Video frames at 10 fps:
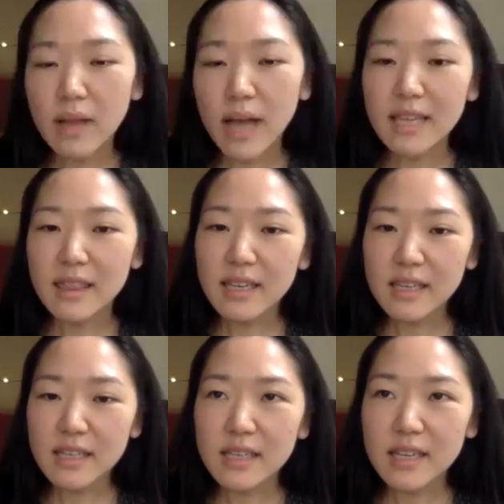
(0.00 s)
I
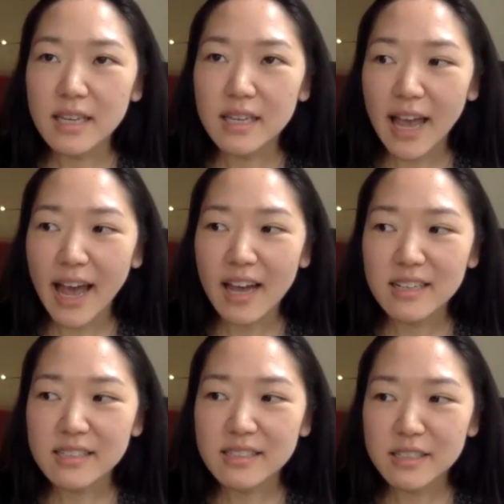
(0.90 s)
think it
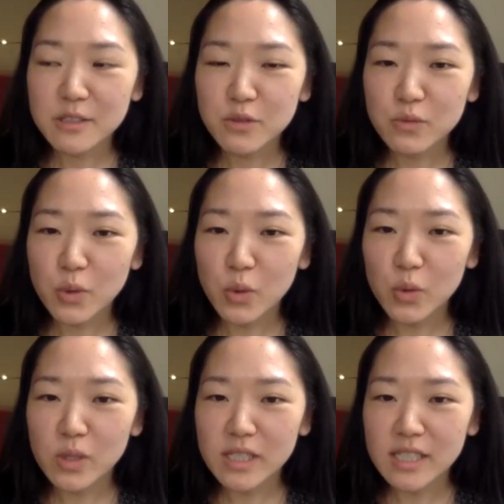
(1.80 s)
has its
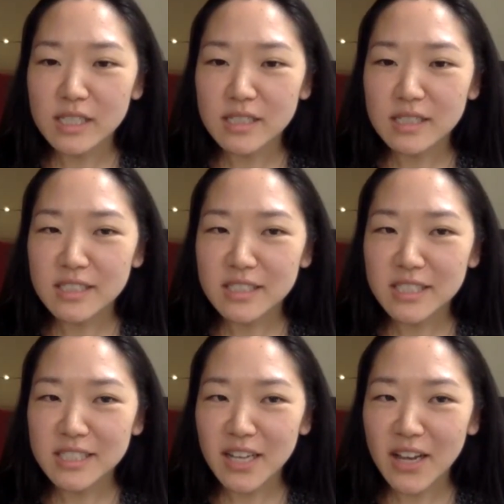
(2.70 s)
role in
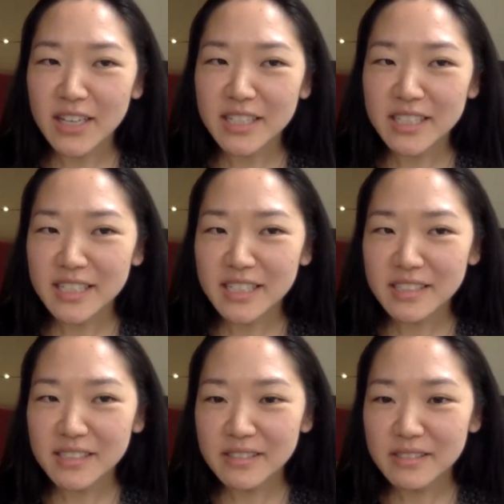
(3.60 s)
society.
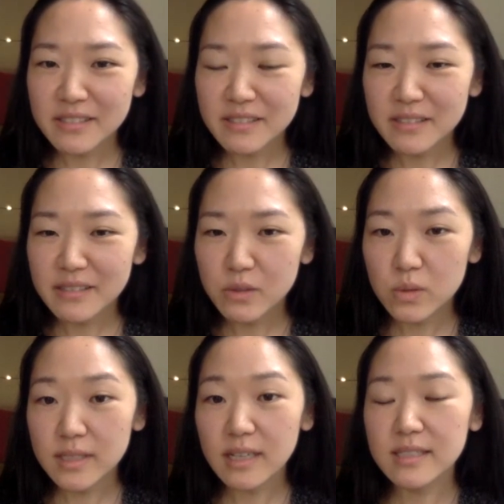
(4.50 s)
So,
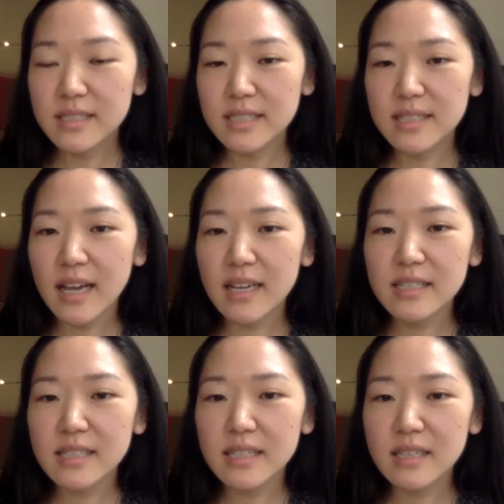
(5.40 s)
so,
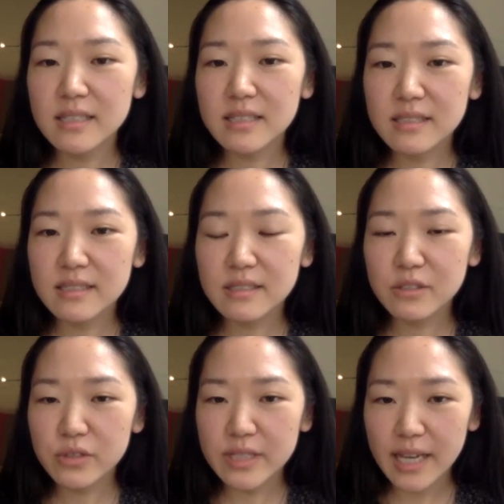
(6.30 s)
society is
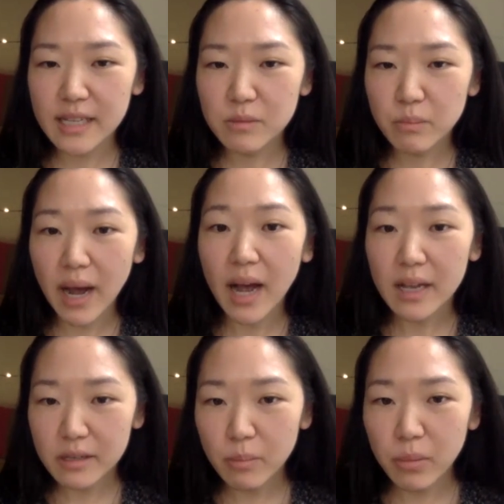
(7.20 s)
created
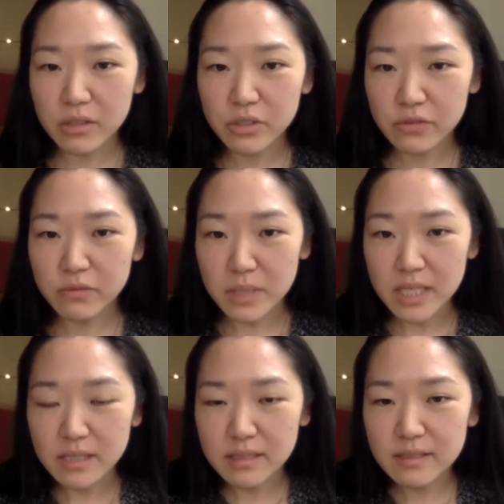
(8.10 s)
by a bunch of
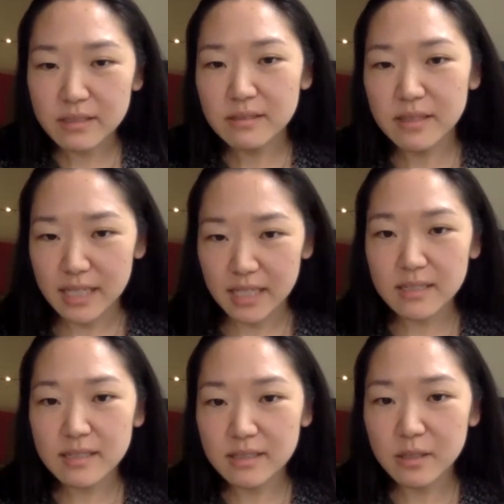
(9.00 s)
me's. It
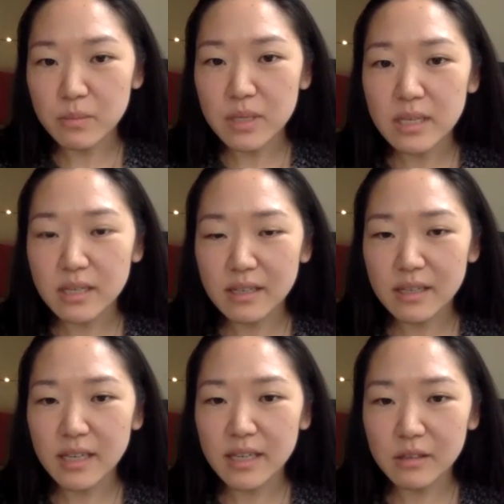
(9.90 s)
is the me
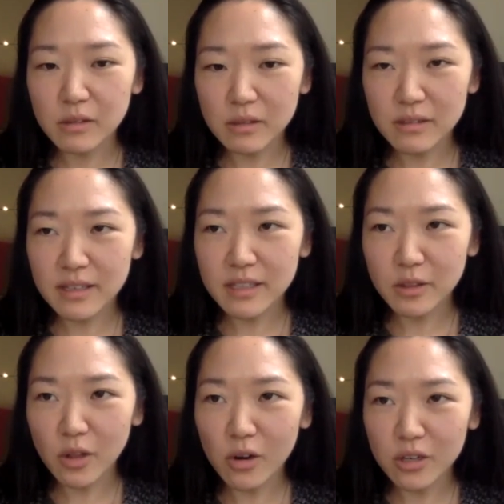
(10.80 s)
in in
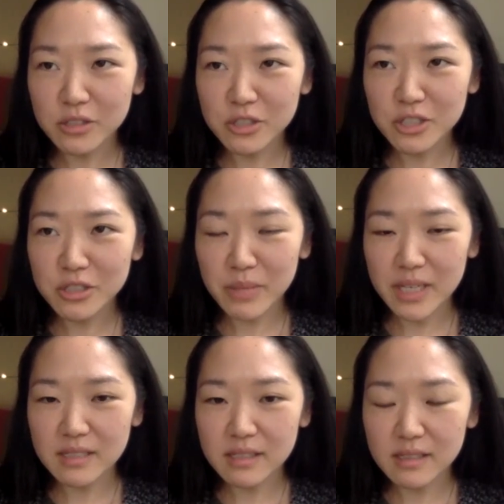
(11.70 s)
large,
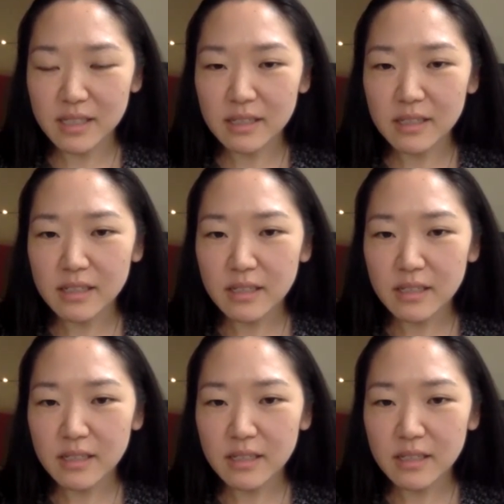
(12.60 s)
basically.